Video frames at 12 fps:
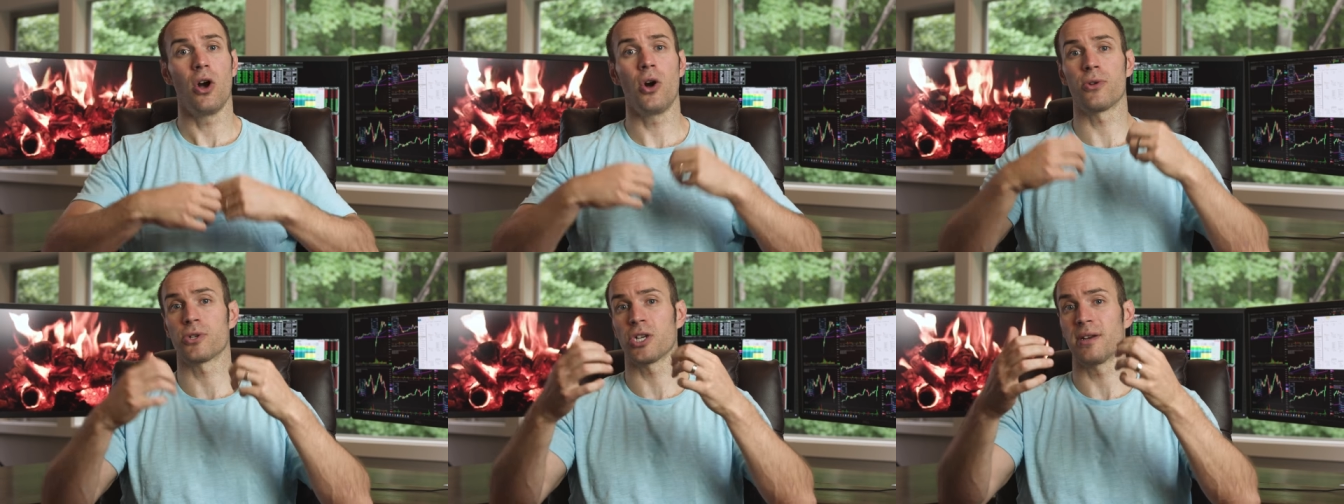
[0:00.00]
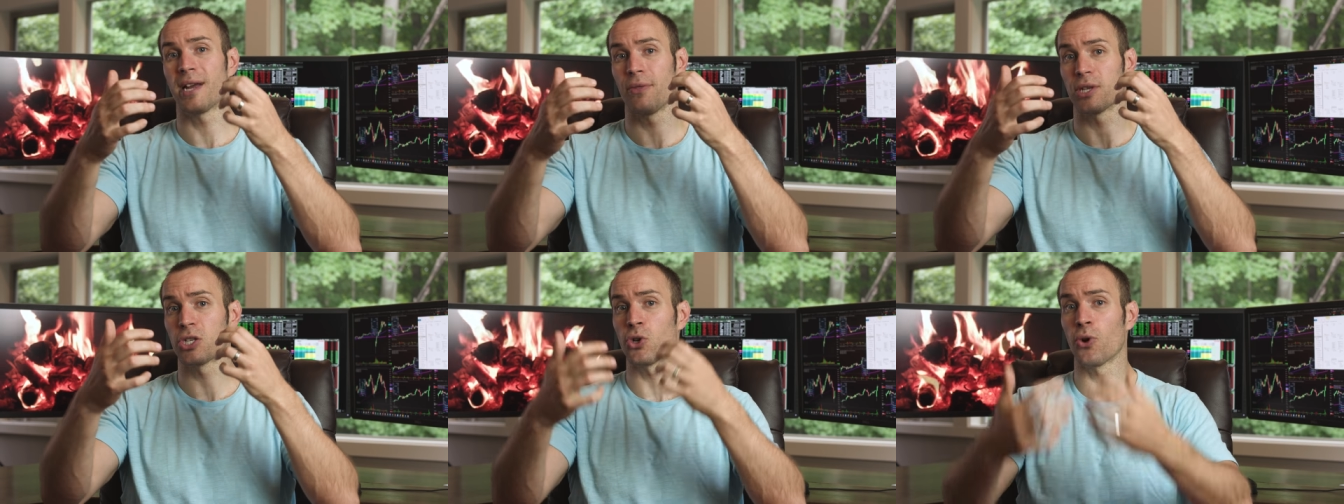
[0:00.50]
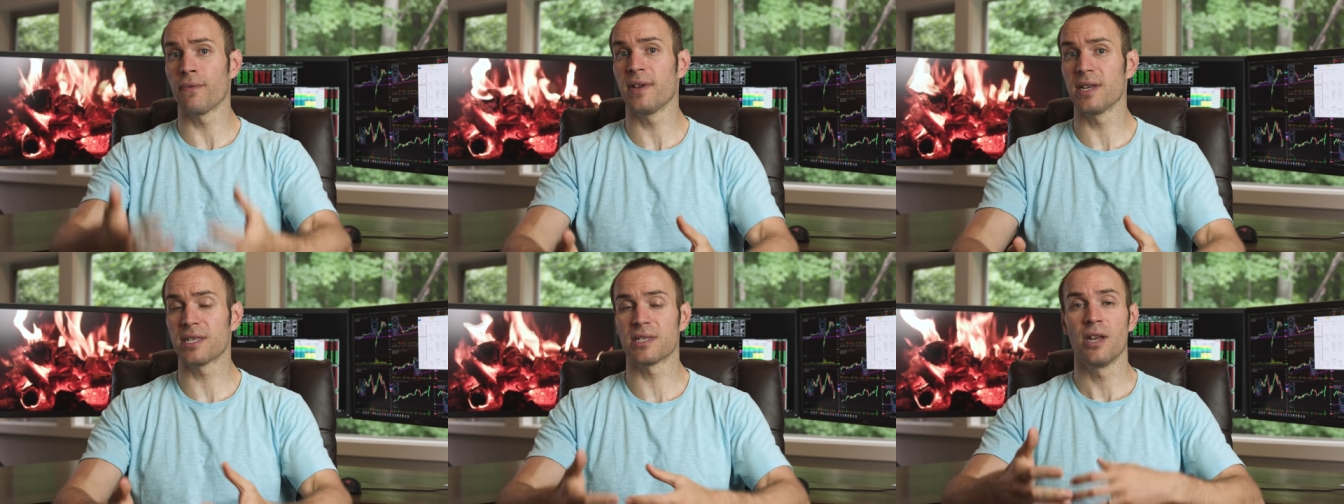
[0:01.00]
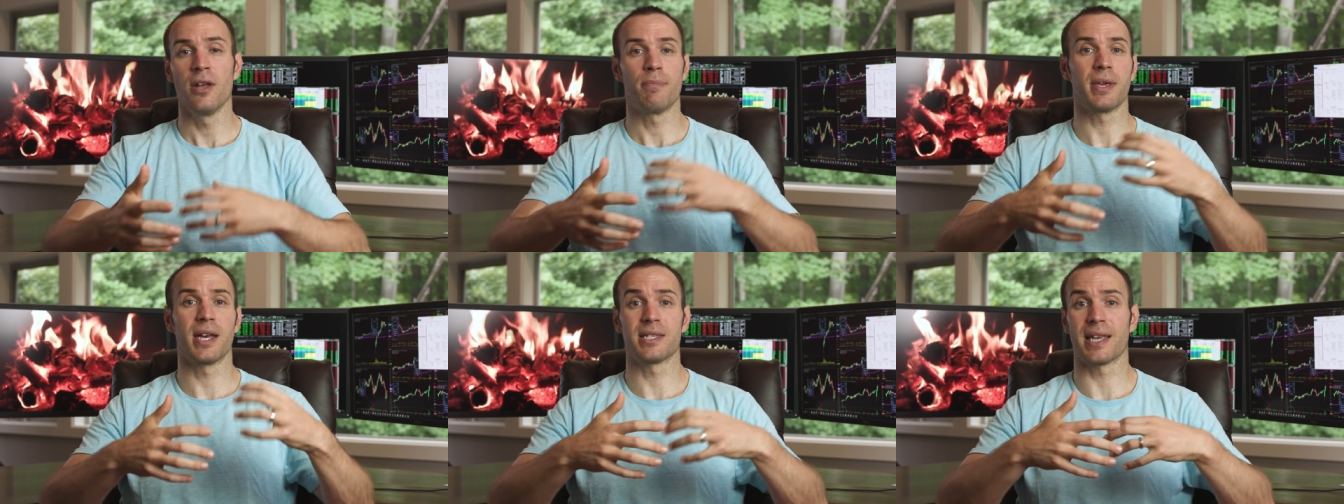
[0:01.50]
Oh, they're shutting down the service
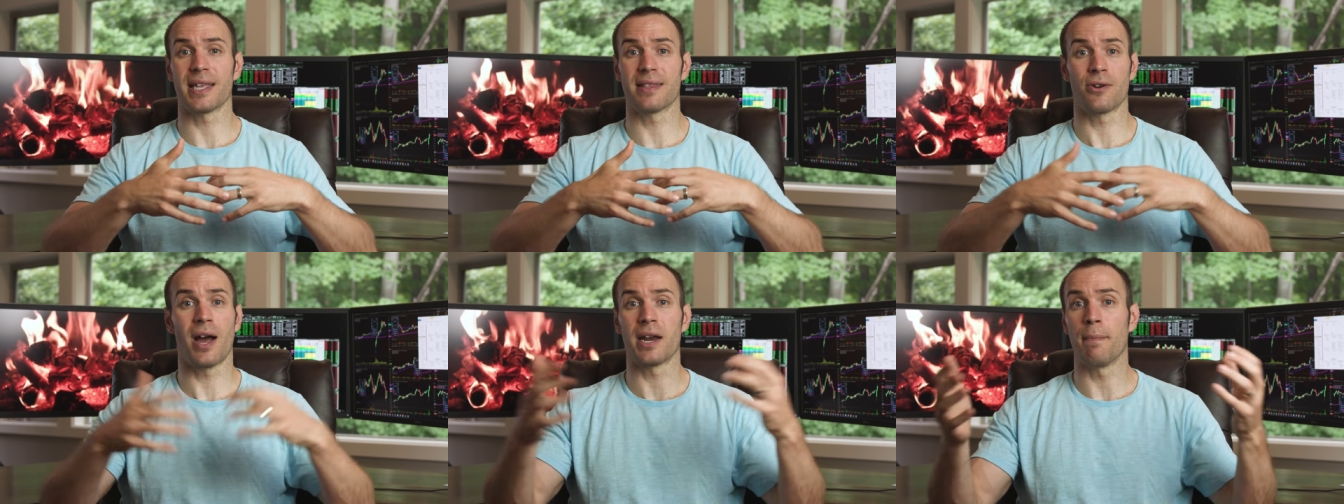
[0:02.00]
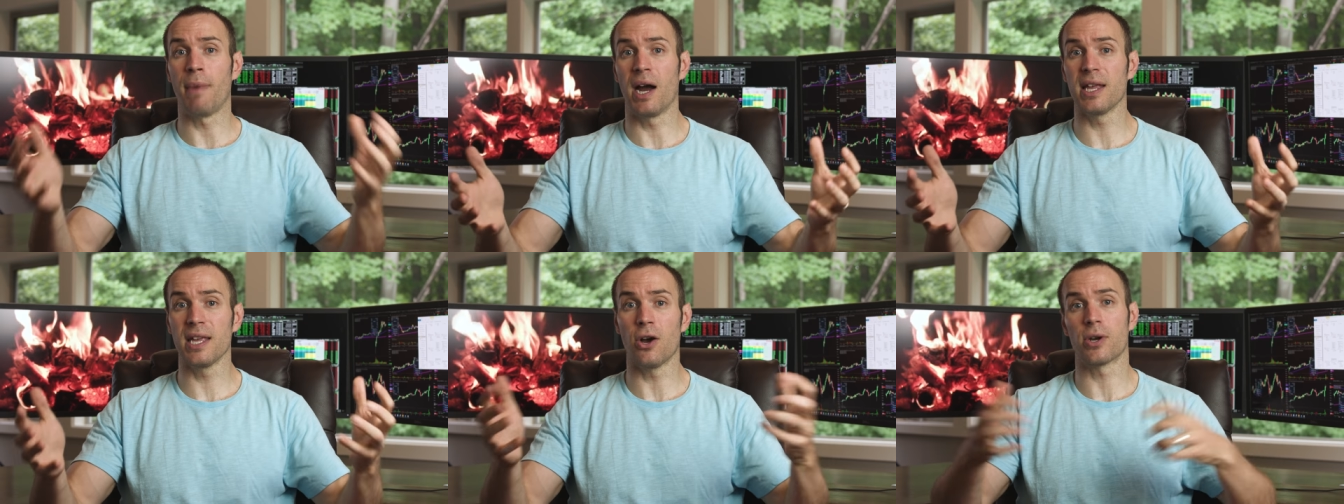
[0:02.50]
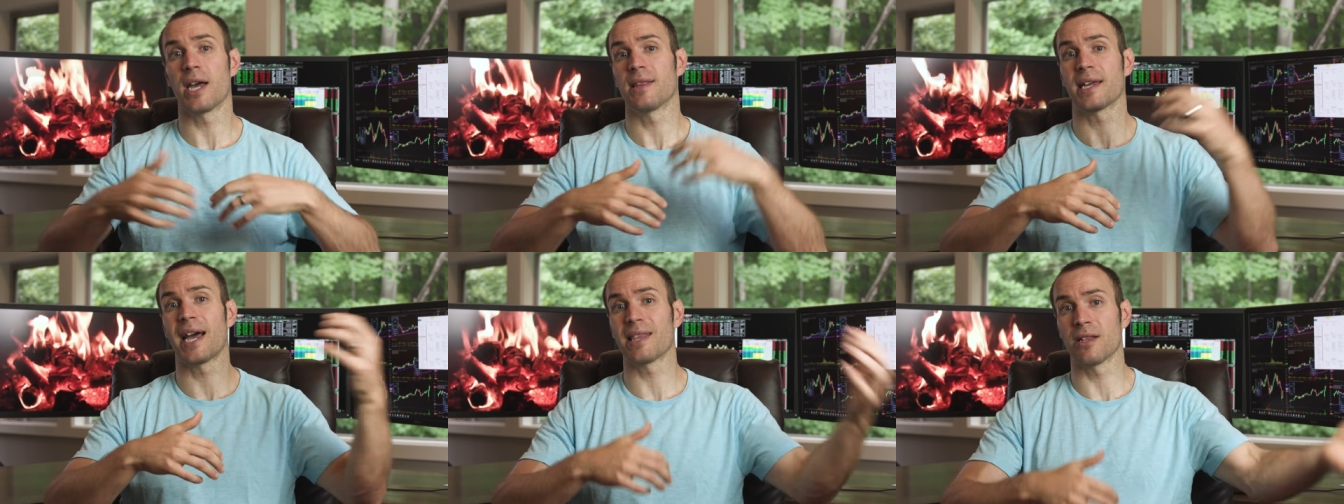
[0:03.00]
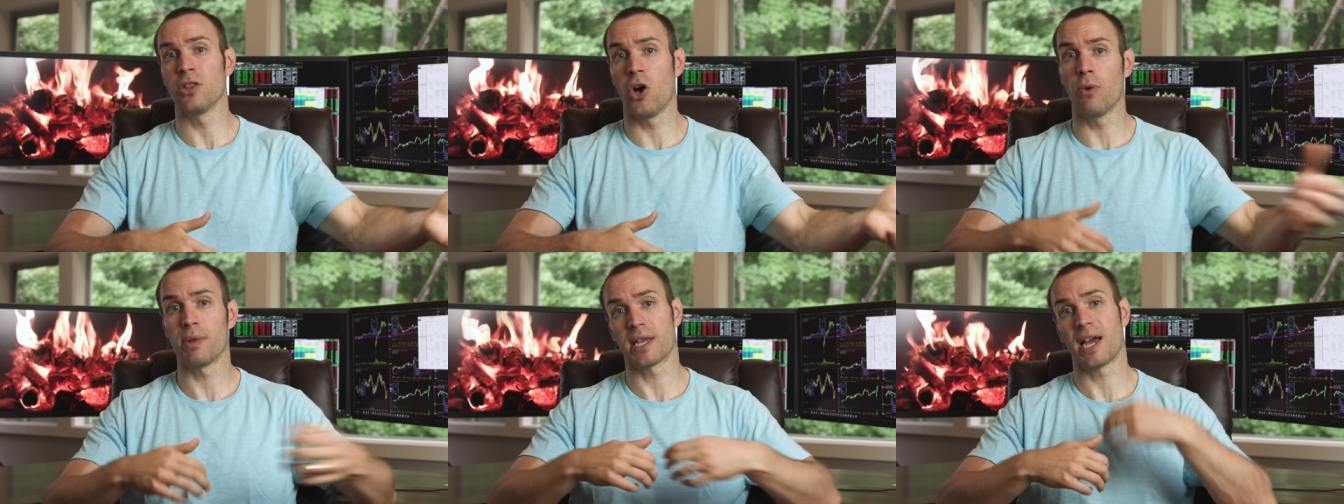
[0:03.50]
because they, they're out of money. Okay, they got the
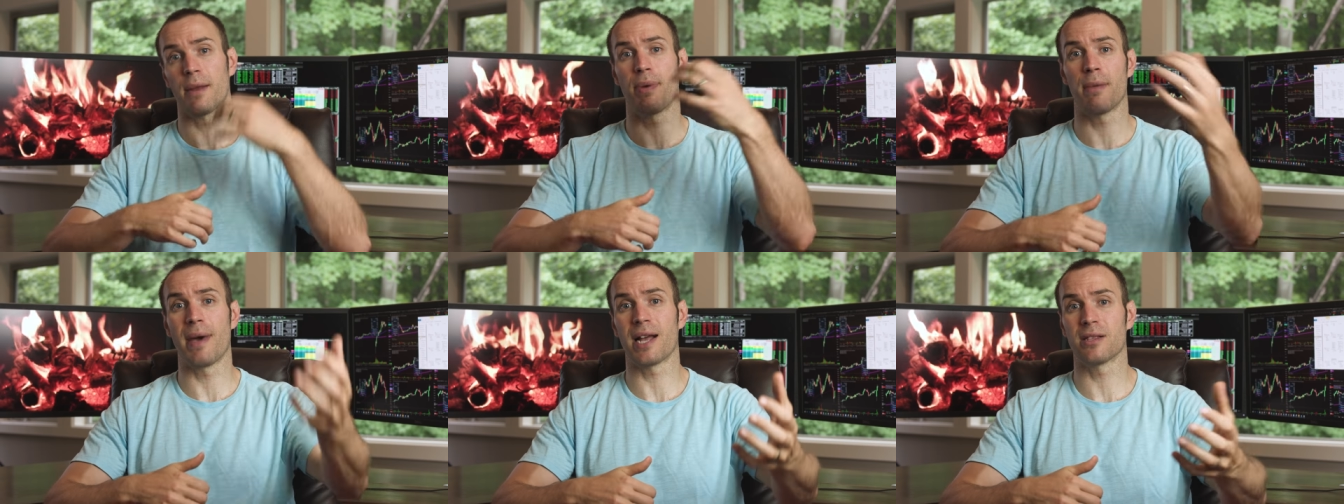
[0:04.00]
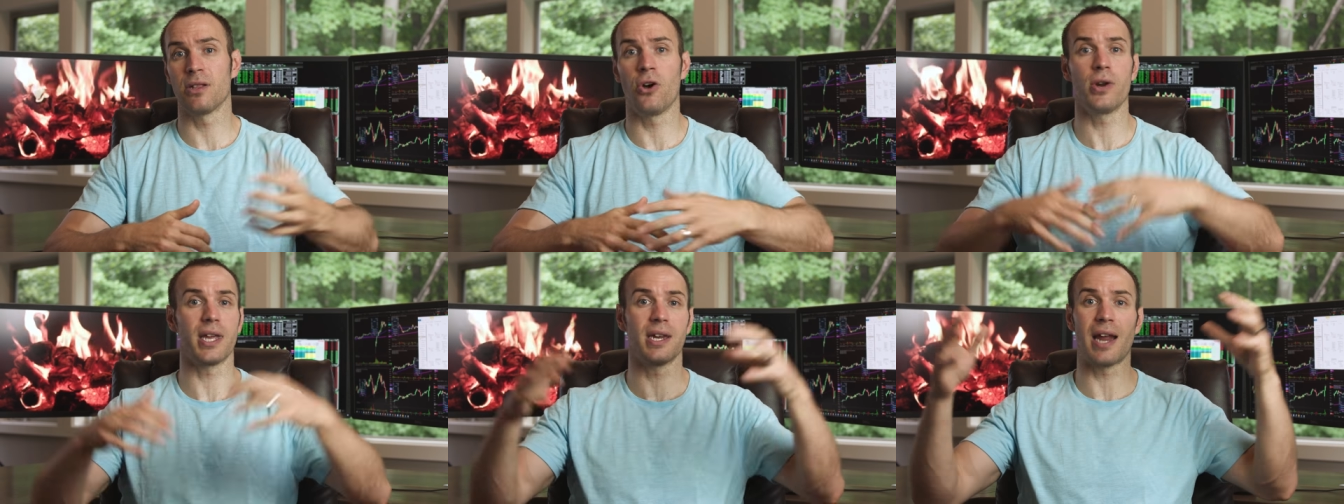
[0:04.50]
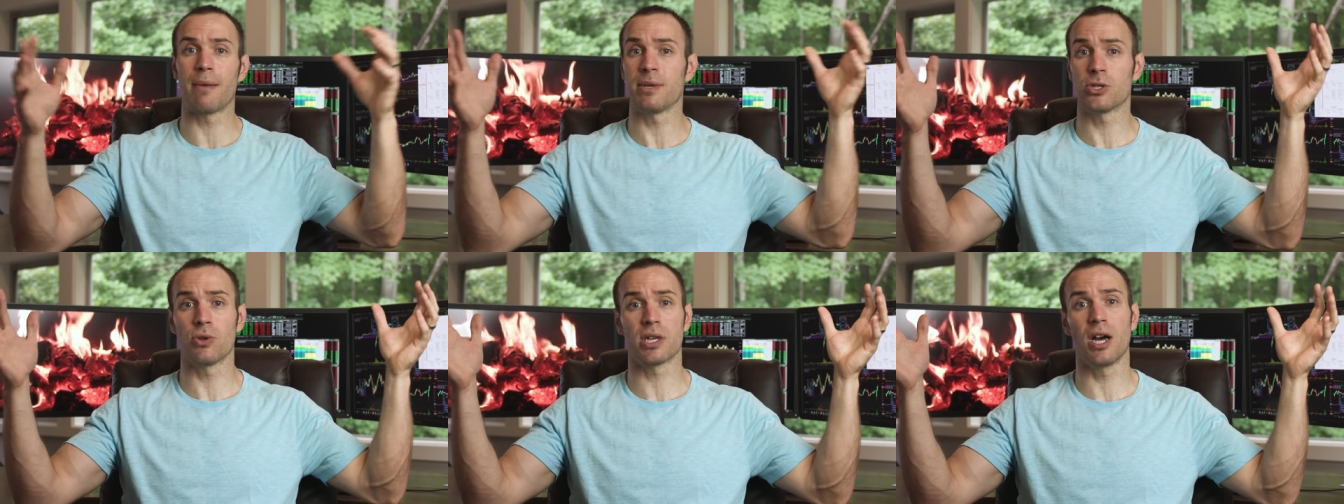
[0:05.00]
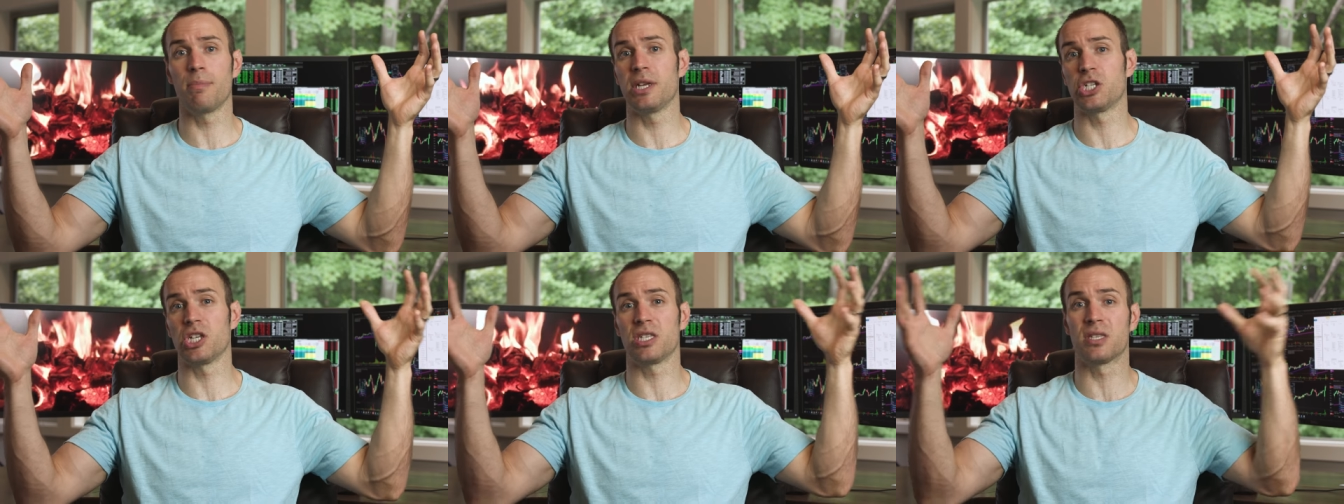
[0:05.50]
loan, but they got to pay back the loan. And I mean, so the company
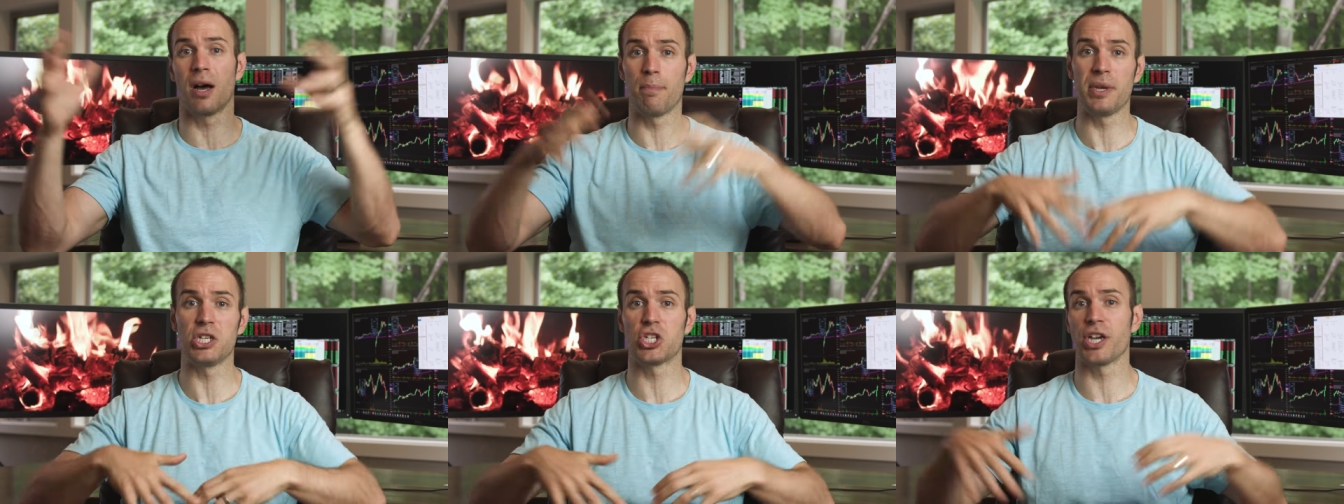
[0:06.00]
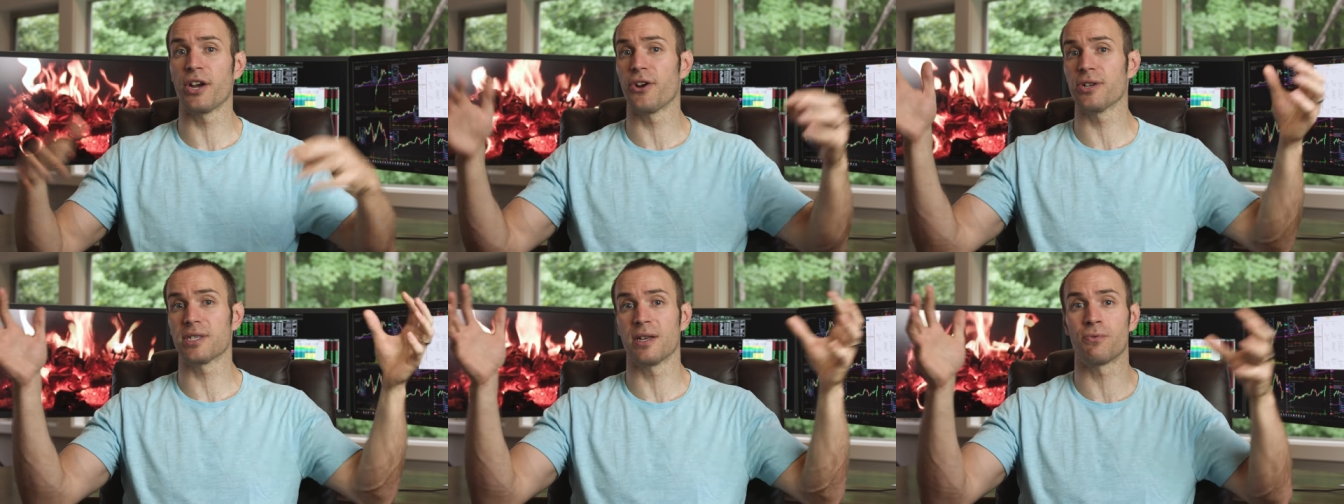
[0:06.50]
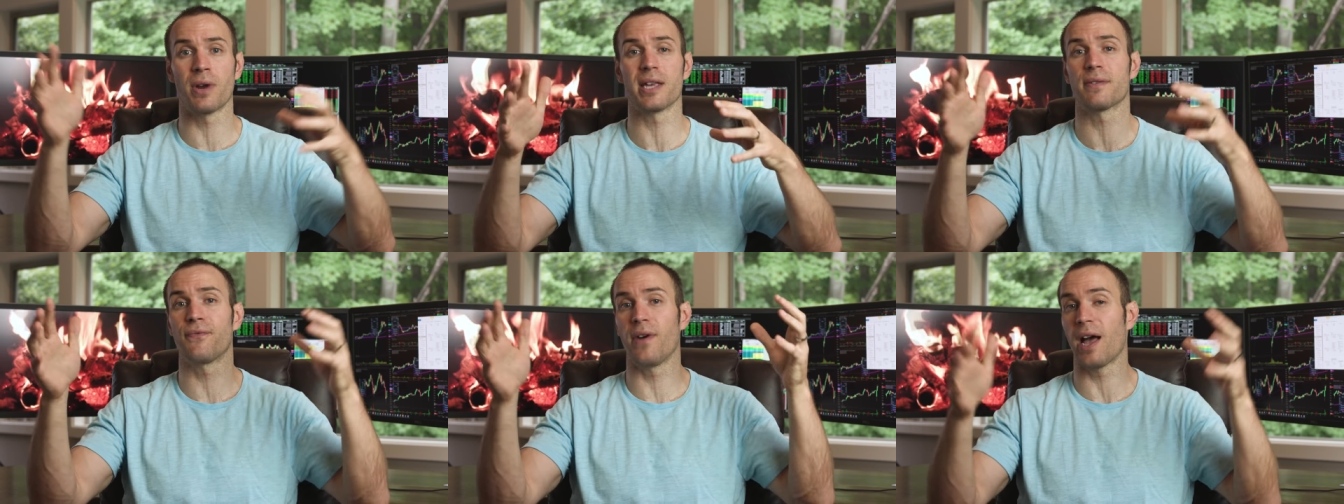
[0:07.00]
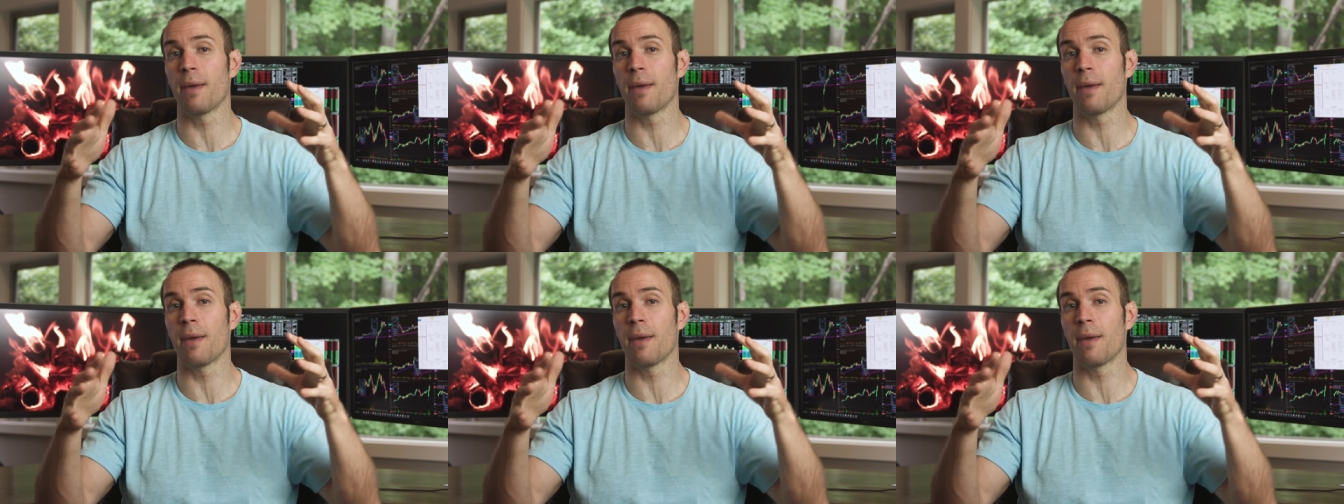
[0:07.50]
is just dumping shares to raise.